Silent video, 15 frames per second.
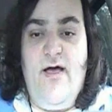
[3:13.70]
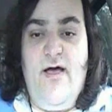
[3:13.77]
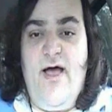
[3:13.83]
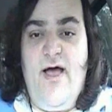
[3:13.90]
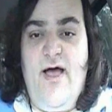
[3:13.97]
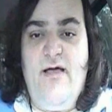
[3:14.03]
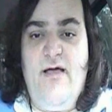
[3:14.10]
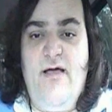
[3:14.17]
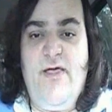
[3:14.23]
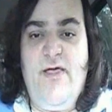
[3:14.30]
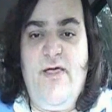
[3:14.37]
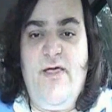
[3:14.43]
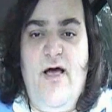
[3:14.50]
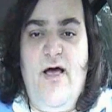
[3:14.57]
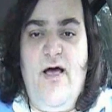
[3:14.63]
I am the
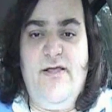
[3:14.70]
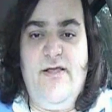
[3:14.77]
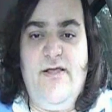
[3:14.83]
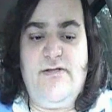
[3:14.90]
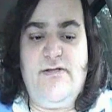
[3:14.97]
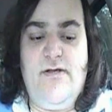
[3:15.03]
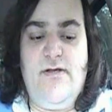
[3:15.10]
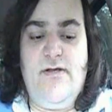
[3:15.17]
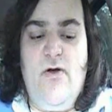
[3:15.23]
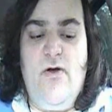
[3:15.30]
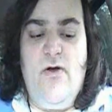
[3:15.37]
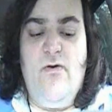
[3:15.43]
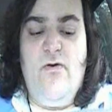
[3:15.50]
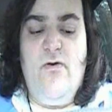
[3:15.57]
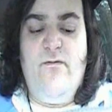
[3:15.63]
goddess
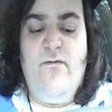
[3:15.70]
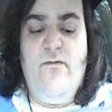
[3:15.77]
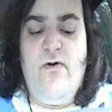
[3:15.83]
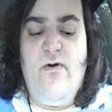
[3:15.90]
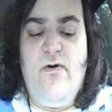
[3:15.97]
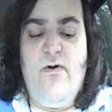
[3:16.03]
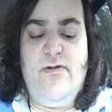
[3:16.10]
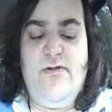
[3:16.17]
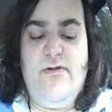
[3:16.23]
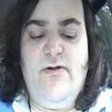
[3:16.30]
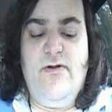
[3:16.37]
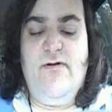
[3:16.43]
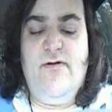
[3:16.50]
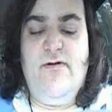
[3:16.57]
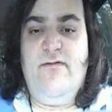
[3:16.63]
who first
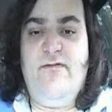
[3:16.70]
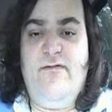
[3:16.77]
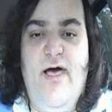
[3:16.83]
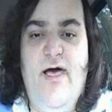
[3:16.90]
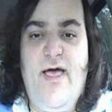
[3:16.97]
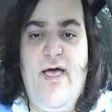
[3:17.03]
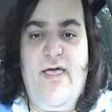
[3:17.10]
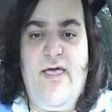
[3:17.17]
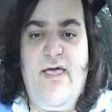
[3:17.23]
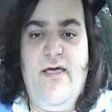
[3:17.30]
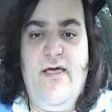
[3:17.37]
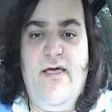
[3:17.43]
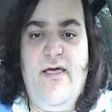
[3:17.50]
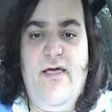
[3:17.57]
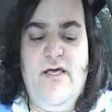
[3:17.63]
learned to fly,
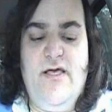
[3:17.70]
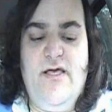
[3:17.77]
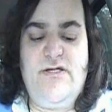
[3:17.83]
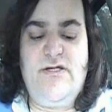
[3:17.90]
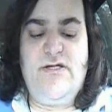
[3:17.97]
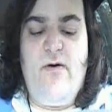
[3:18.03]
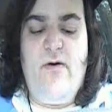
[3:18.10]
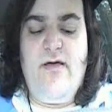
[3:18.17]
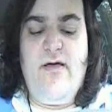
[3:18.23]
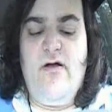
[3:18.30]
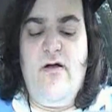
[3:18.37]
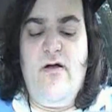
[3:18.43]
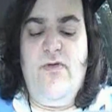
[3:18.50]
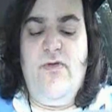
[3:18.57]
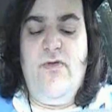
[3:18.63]
showing
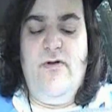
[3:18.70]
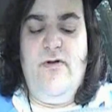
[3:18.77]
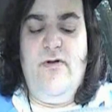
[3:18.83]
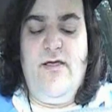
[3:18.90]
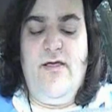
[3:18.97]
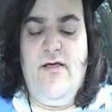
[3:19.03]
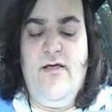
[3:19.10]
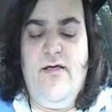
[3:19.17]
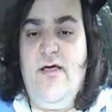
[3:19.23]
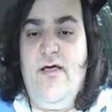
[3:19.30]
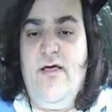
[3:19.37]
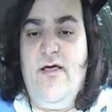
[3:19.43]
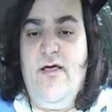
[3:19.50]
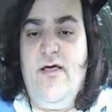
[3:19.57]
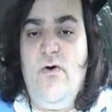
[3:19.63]
her beauty
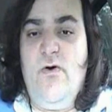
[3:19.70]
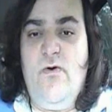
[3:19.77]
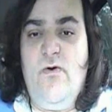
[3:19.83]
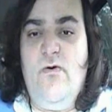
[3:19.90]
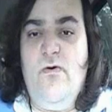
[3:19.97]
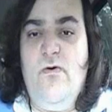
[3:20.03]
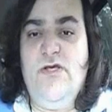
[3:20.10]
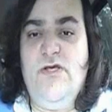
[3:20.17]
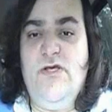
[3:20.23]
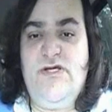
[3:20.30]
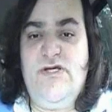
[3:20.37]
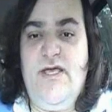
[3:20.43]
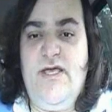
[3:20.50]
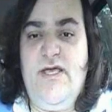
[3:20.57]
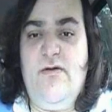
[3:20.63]
and who
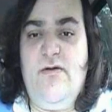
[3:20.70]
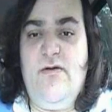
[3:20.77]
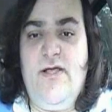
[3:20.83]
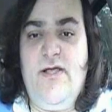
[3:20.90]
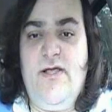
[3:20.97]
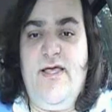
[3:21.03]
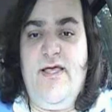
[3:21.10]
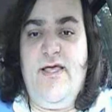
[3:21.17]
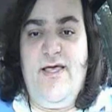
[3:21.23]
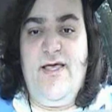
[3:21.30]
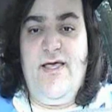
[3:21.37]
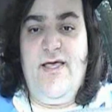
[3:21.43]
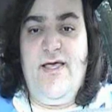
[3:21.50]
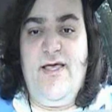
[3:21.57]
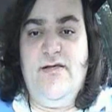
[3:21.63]
she really
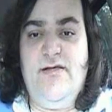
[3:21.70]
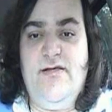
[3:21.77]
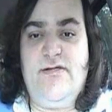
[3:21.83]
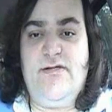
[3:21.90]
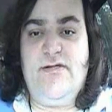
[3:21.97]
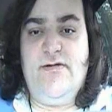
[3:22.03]
is.